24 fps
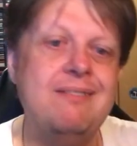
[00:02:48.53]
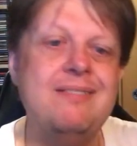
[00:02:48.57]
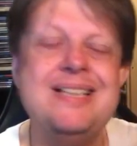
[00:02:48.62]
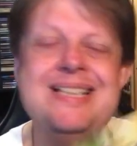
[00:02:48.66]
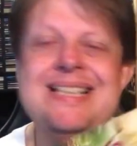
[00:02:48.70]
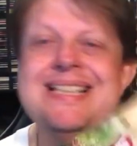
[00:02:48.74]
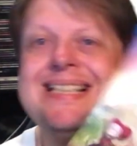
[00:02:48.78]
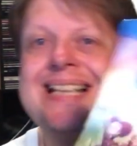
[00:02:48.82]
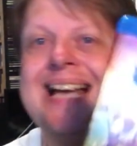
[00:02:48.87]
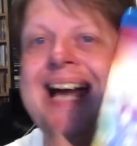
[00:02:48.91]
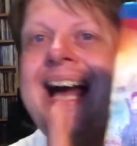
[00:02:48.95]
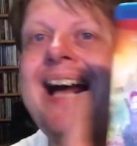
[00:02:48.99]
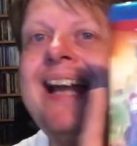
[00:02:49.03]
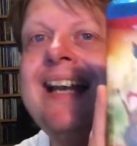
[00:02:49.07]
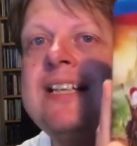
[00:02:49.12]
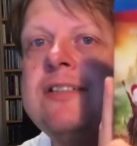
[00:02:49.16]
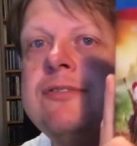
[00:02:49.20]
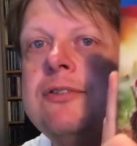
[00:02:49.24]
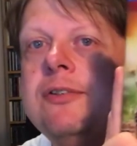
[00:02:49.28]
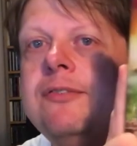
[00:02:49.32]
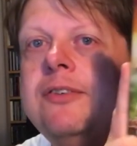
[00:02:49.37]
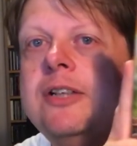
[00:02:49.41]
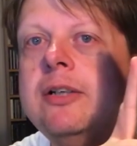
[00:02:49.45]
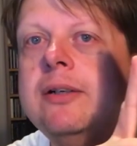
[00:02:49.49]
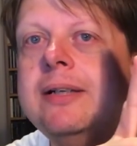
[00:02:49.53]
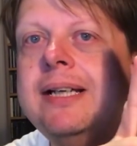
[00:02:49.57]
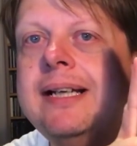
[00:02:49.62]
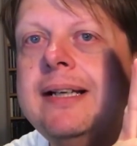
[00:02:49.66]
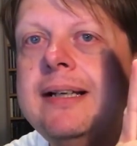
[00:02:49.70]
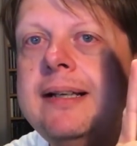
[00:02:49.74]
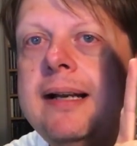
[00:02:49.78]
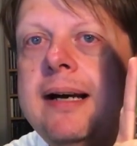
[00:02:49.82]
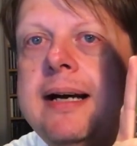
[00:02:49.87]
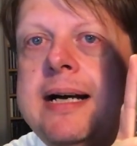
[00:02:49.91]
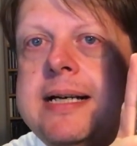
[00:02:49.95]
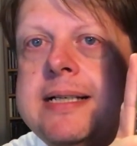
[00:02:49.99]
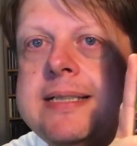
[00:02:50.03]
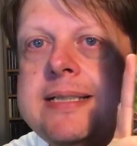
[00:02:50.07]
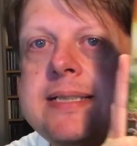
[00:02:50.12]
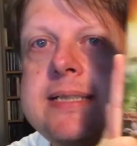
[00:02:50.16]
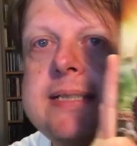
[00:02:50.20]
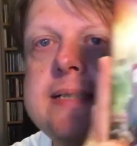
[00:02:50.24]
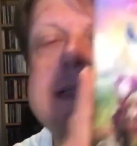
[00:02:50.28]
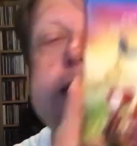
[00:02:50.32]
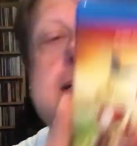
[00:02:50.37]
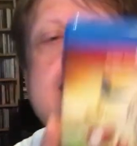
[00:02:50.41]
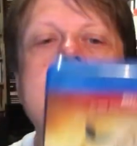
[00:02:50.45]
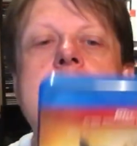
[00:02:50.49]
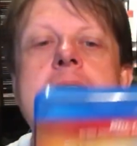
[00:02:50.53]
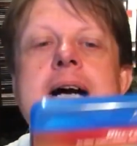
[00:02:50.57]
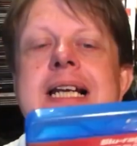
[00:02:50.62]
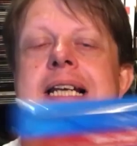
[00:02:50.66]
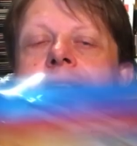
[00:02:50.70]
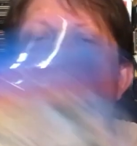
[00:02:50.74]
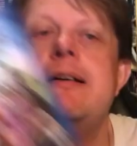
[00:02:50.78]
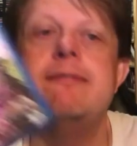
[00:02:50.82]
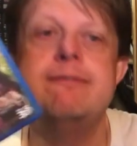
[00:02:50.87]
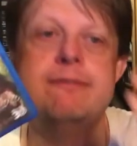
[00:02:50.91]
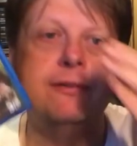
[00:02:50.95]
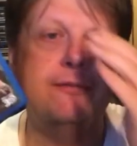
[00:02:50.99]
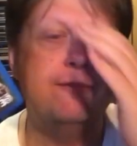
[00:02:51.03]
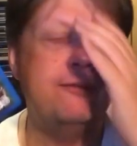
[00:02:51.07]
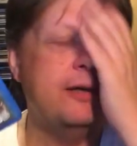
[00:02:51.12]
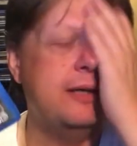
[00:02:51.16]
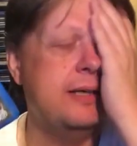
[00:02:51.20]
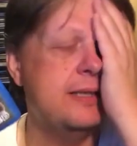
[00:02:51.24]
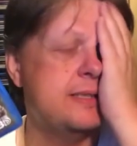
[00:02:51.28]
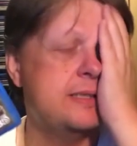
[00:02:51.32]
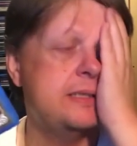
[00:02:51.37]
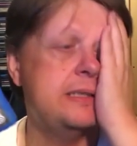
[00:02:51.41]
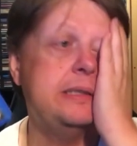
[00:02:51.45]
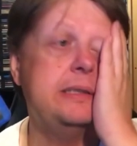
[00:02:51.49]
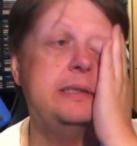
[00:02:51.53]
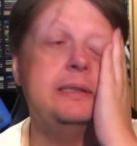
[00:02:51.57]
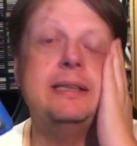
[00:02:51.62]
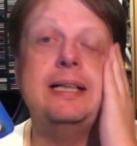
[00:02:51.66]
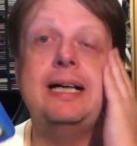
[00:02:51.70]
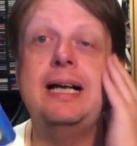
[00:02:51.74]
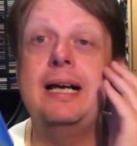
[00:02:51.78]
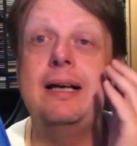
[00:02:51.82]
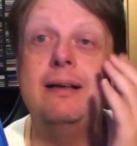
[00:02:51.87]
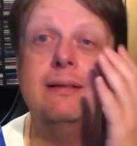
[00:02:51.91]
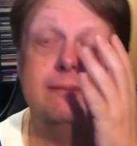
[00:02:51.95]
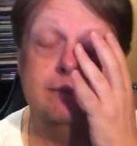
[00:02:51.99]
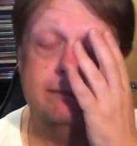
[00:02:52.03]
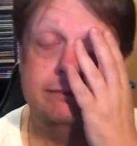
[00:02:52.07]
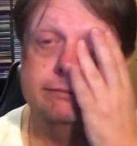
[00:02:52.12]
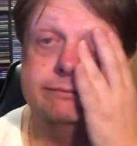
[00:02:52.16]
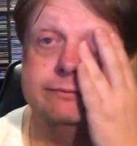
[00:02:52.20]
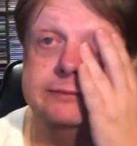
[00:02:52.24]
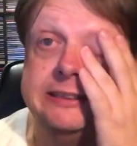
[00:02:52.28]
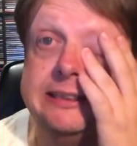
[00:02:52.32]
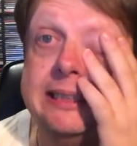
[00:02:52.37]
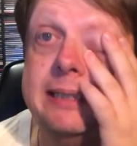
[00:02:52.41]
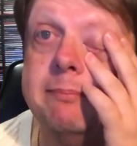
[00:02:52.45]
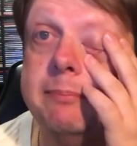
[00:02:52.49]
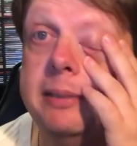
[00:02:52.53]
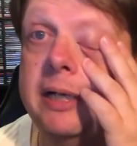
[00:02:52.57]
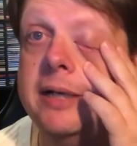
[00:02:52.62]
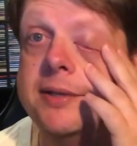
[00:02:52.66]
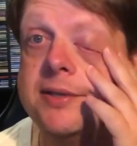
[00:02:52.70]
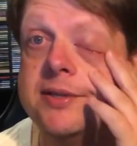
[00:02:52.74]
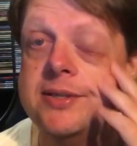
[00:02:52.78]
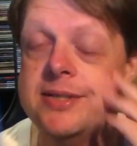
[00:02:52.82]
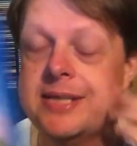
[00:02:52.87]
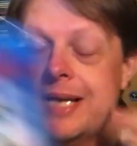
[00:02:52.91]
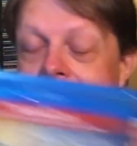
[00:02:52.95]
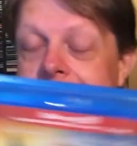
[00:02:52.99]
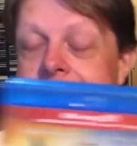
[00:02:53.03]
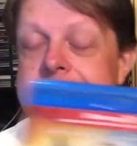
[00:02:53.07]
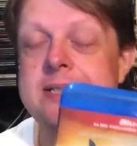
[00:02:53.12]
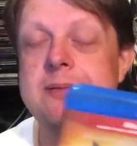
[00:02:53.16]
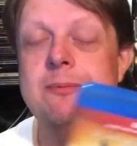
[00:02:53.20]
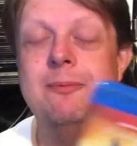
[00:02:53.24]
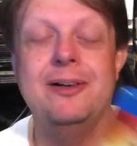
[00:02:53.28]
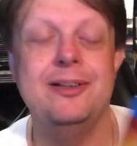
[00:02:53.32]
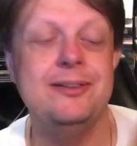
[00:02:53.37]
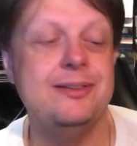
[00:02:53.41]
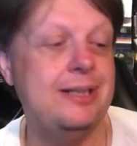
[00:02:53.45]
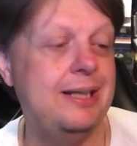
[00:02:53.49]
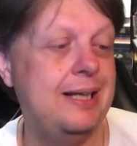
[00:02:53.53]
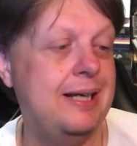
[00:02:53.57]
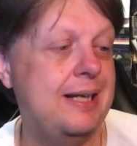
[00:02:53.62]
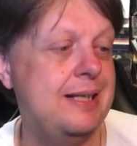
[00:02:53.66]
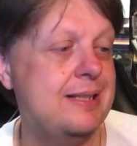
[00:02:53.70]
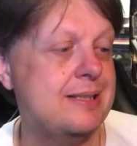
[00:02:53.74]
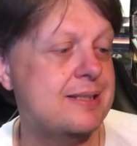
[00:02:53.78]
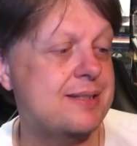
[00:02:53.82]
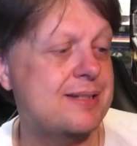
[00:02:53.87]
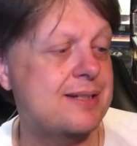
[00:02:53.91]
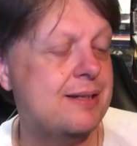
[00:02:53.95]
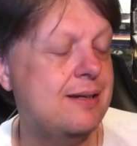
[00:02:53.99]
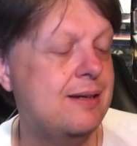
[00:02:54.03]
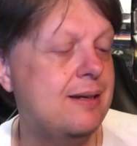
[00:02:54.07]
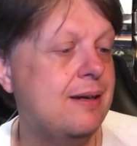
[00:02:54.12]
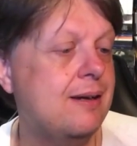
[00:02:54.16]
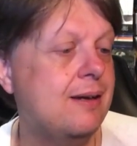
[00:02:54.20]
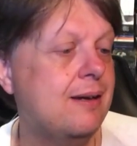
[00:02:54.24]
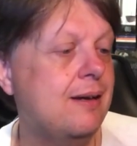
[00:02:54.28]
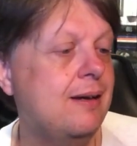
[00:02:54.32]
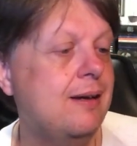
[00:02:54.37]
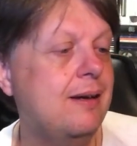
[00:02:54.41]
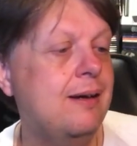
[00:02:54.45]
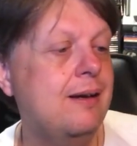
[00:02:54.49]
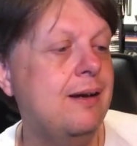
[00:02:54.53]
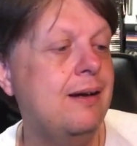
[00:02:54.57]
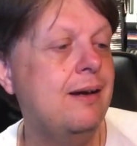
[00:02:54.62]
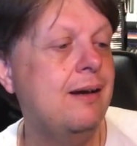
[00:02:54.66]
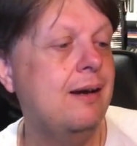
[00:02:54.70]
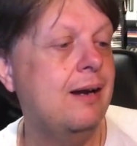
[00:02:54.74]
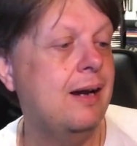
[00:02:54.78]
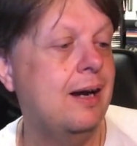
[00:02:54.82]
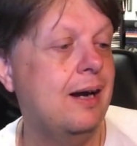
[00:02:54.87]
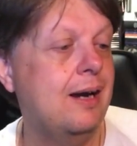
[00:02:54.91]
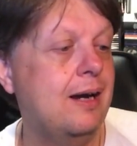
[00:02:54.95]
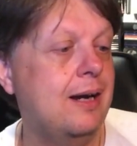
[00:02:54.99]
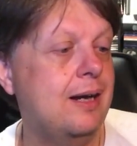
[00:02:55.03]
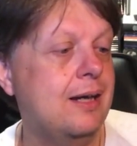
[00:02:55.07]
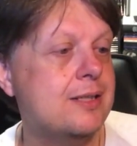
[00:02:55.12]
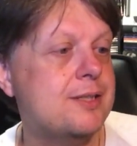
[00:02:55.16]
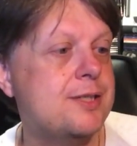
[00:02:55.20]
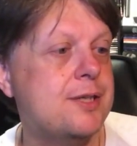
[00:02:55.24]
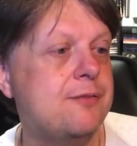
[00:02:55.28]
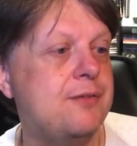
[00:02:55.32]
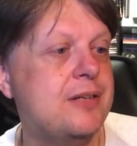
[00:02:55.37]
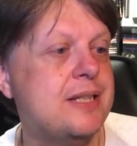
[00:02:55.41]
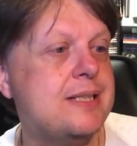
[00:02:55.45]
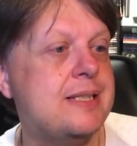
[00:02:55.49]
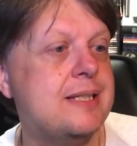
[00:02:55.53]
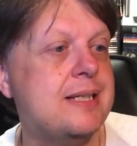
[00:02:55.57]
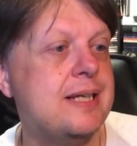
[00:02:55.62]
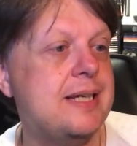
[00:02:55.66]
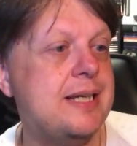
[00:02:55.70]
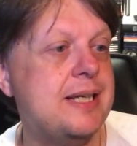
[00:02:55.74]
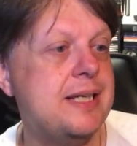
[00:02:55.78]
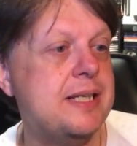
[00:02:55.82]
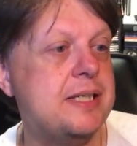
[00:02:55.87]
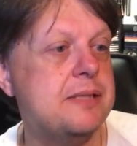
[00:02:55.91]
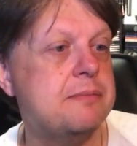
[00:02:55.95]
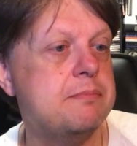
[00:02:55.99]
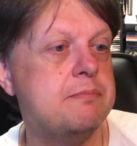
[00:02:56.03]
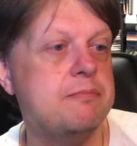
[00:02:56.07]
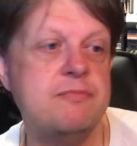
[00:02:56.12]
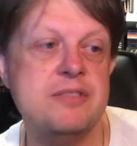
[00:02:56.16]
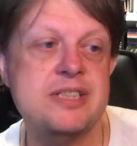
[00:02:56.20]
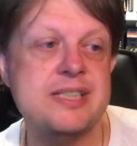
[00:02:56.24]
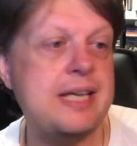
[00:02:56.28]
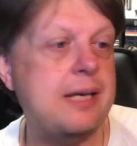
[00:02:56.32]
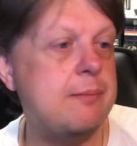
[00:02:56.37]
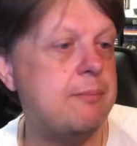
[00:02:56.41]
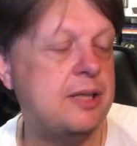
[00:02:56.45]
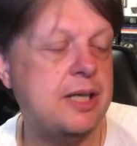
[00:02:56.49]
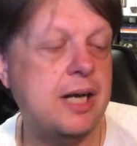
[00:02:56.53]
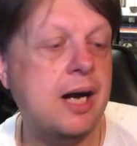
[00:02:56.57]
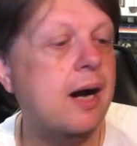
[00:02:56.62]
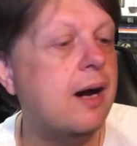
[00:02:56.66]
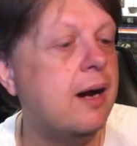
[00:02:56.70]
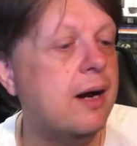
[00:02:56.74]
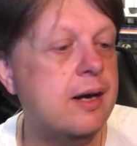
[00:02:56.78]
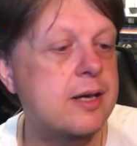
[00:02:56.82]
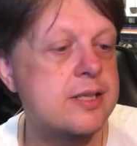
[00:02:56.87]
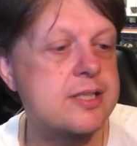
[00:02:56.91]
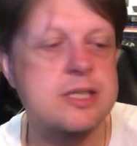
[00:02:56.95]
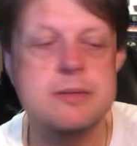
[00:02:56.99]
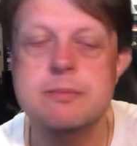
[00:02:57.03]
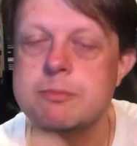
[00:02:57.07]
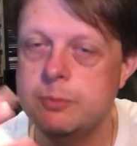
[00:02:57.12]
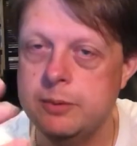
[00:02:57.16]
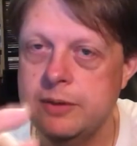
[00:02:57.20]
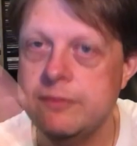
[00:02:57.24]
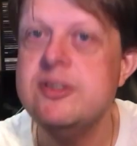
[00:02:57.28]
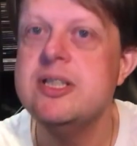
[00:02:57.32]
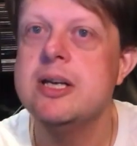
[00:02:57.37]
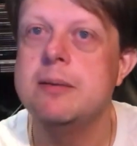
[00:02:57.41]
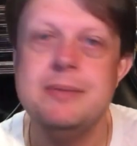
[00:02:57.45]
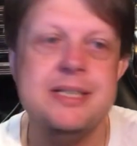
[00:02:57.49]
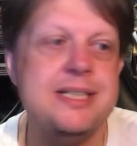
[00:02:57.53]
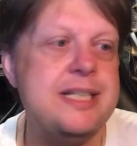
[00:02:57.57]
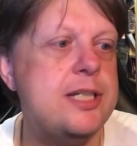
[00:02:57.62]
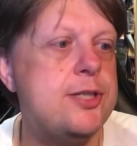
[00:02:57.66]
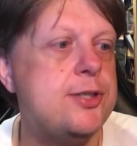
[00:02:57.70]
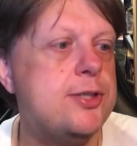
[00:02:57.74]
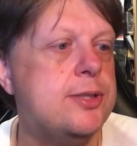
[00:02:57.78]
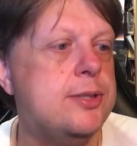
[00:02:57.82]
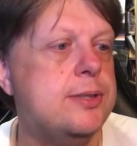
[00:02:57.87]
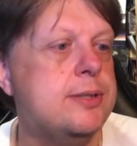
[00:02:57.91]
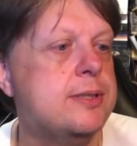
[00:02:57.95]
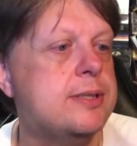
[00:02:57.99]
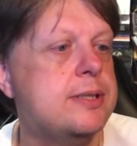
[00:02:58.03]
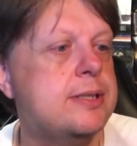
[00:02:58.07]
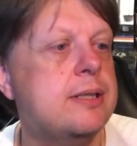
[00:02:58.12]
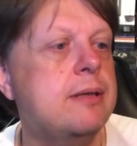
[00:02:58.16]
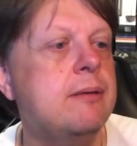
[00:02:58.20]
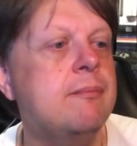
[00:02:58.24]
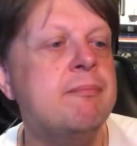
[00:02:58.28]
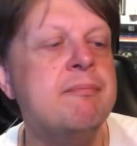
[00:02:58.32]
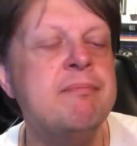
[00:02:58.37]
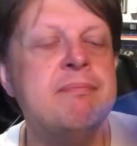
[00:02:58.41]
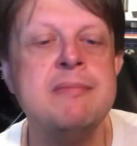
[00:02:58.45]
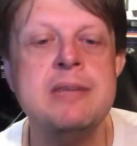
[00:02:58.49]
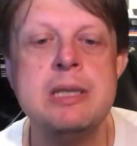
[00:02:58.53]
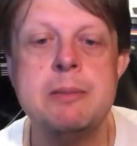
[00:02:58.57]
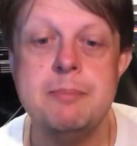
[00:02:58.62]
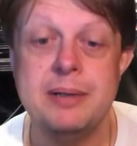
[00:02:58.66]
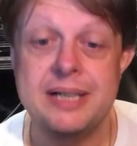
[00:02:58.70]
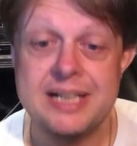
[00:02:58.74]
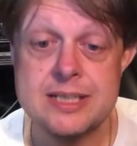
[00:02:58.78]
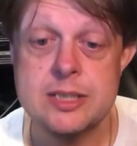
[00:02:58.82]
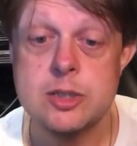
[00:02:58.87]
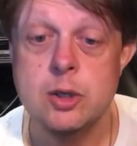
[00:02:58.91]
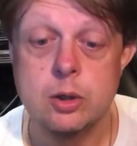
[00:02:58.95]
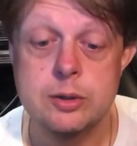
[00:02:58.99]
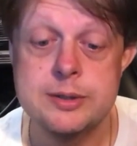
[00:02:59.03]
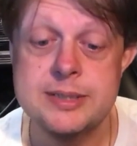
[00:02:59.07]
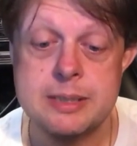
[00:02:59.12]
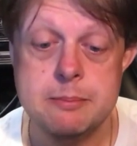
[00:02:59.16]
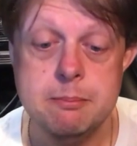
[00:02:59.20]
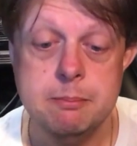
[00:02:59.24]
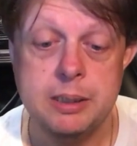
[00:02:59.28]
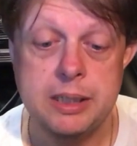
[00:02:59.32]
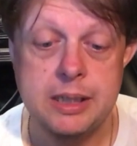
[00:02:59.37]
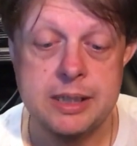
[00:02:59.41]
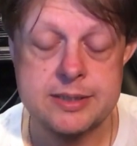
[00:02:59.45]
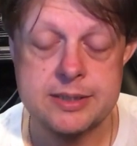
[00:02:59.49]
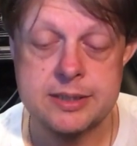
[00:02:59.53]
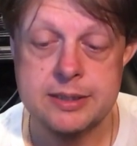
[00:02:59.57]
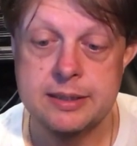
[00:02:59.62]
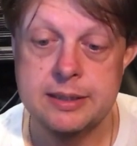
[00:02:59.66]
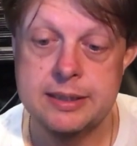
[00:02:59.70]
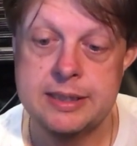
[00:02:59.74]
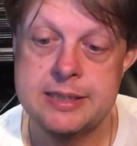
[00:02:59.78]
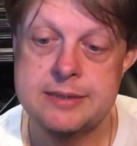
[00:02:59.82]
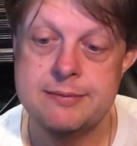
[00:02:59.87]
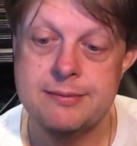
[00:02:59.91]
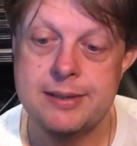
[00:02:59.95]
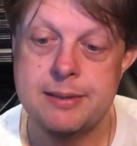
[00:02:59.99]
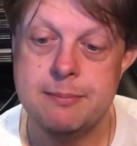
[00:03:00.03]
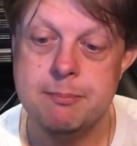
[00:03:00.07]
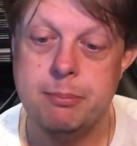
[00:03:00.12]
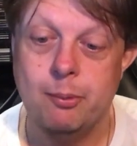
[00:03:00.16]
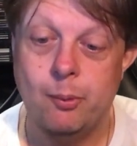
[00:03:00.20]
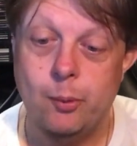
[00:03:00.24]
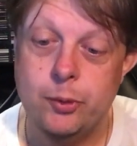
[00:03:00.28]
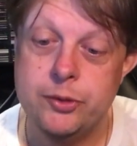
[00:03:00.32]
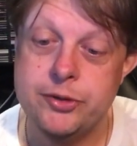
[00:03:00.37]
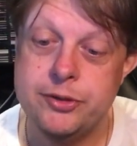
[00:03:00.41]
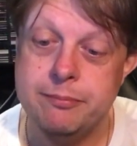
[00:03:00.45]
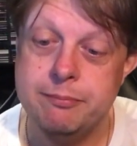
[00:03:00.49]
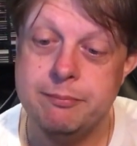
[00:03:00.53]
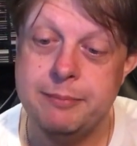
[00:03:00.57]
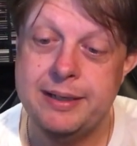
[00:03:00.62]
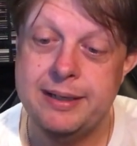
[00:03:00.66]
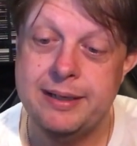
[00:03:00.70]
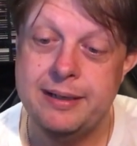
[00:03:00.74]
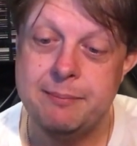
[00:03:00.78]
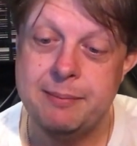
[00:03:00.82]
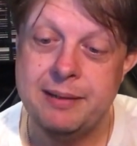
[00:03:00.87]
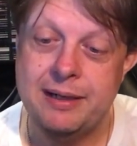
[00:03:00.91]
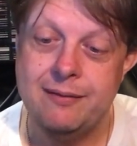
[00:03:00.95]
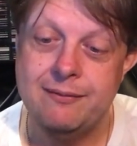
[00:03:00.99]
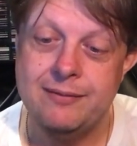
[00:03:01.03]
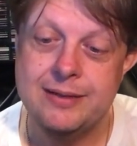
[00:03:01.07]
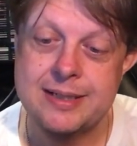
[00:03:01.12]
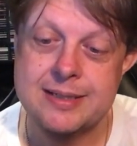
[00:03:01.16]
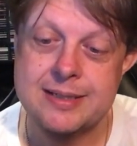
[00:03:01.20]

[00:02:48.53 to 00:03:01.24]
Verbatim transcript: This is Alice Through the Looking Glass. I loved the first Tim Burton's Alice in Wonderland so this is the same cast with some additions, but it's not Tim Burton is the important bit about